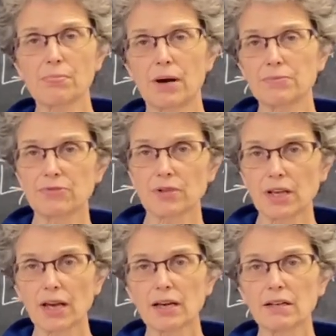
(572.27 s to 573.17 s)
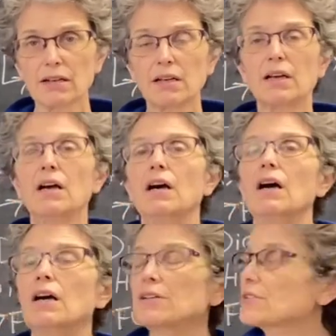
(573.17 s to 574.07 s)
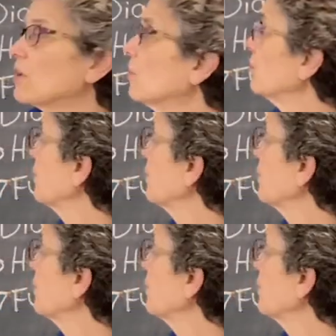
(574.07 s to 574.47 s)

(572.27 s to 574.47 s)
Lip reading: problems for the cat. So